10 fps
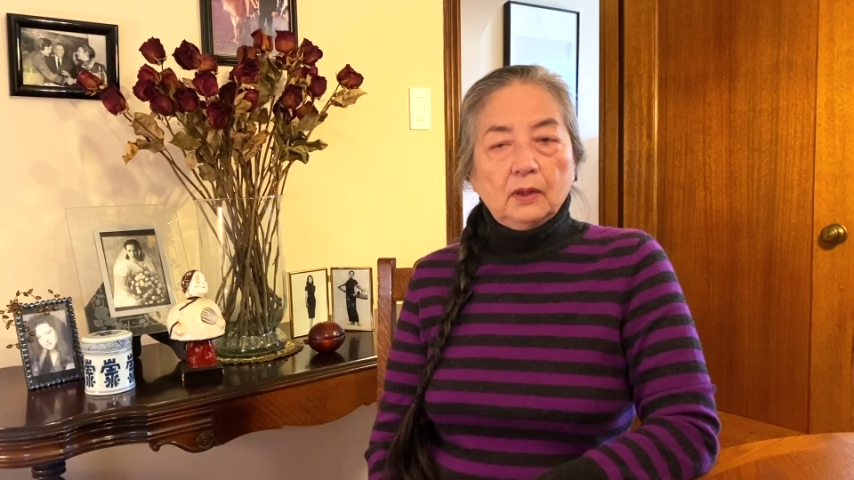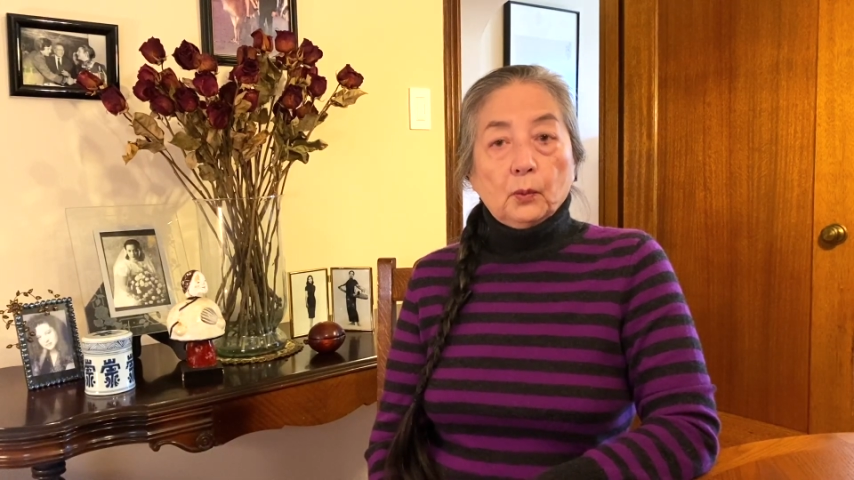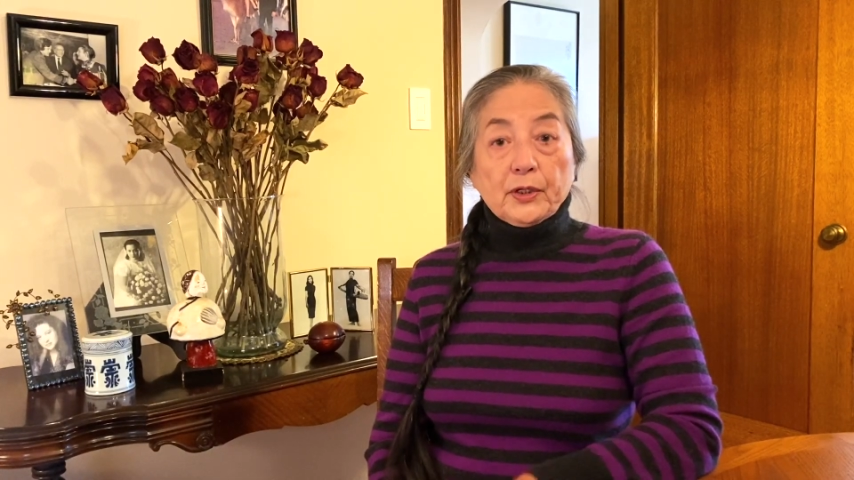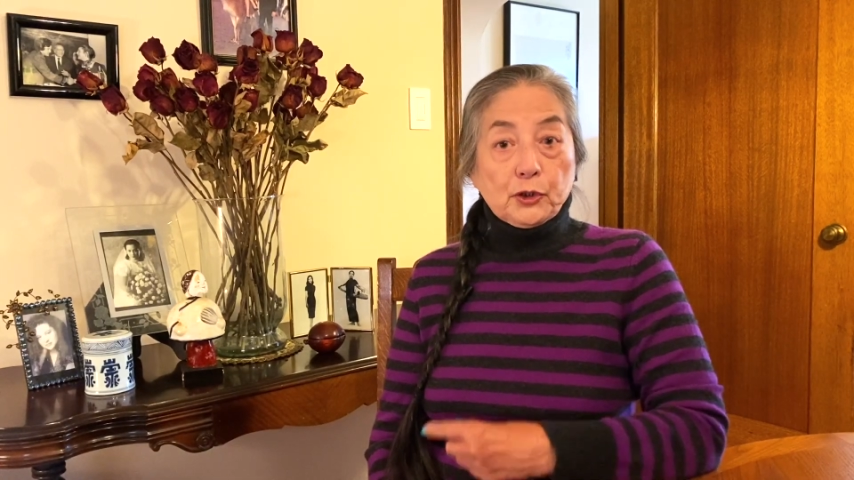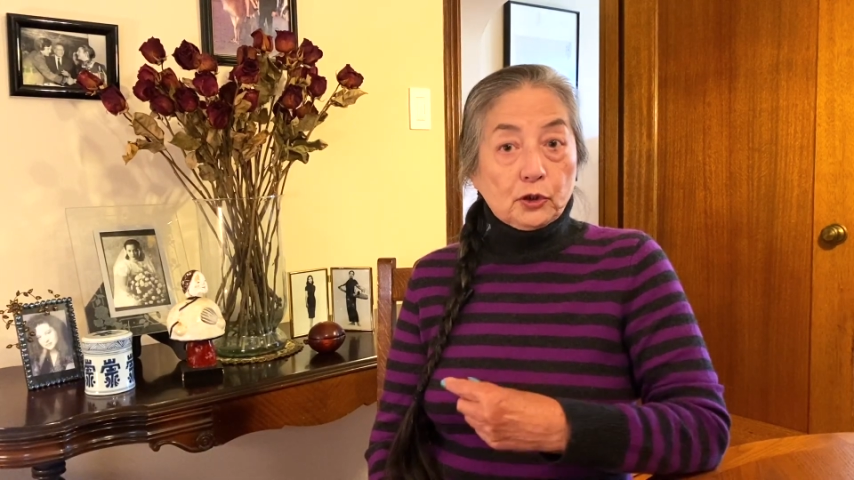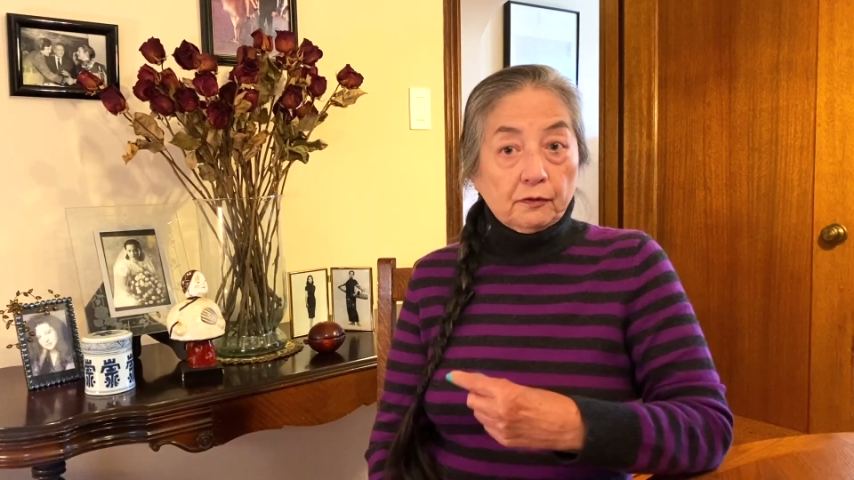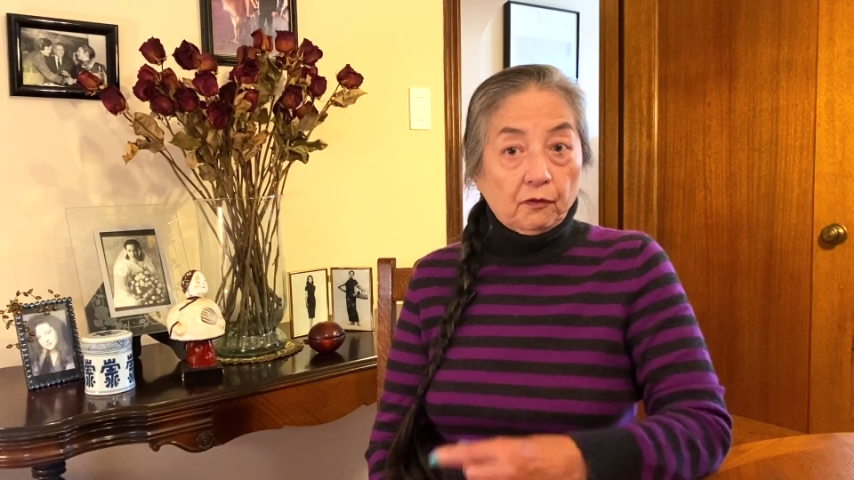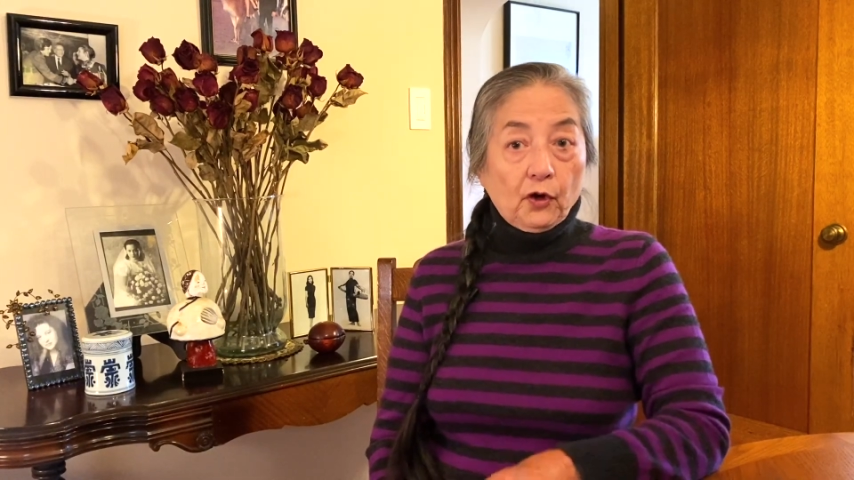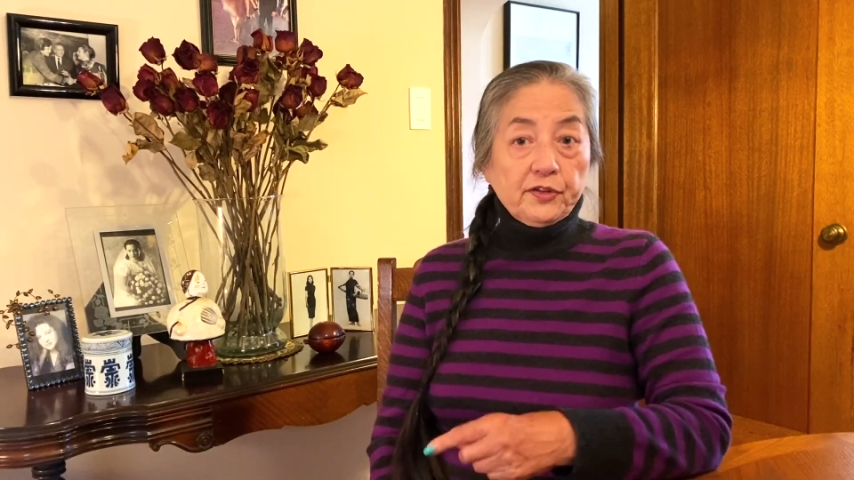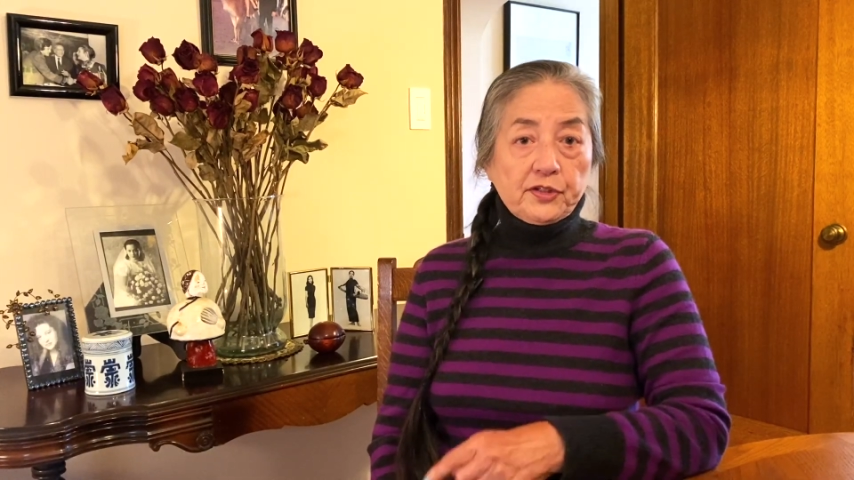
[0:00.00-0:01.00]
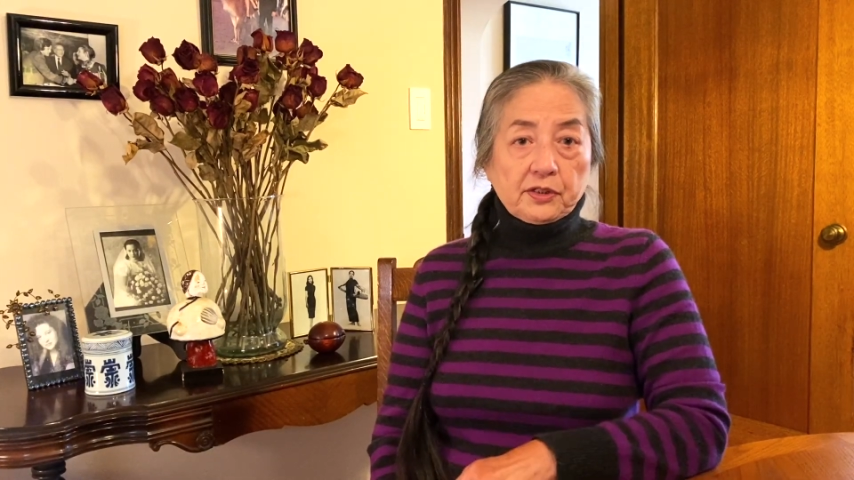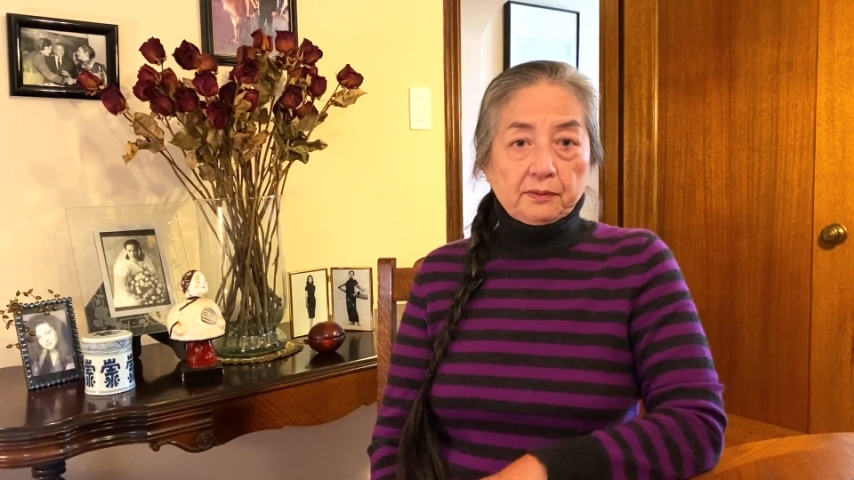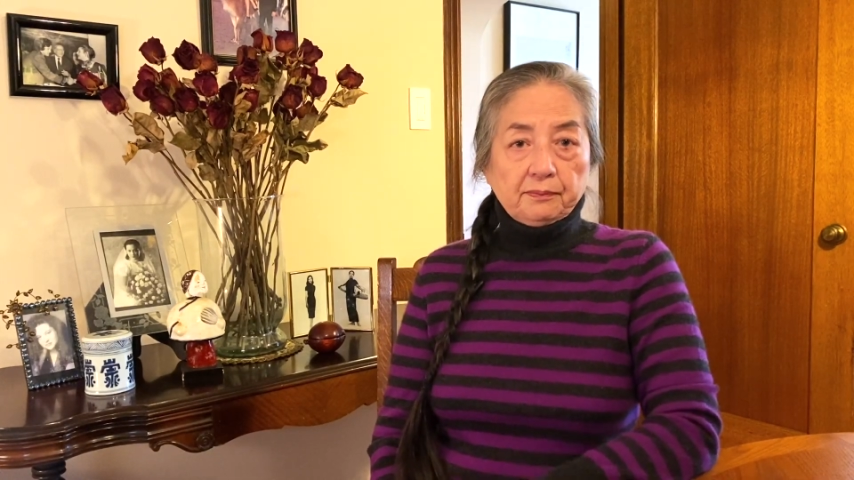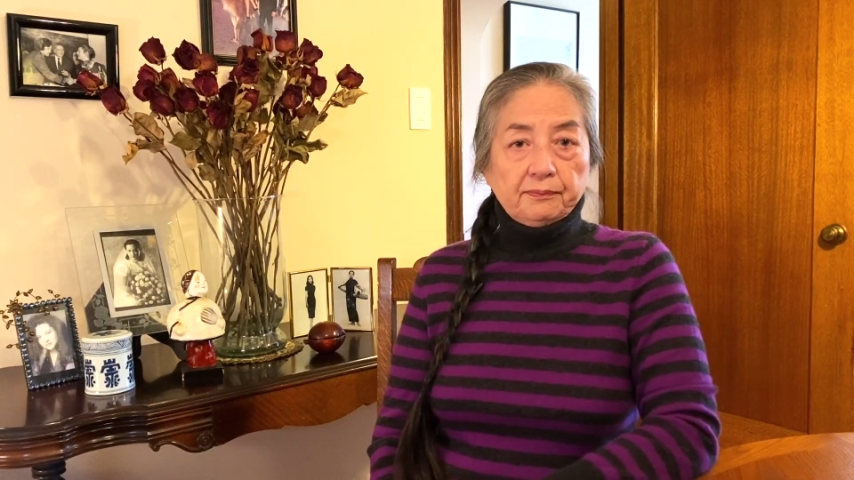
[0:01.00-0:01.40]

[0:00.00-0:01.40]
when she divorced him.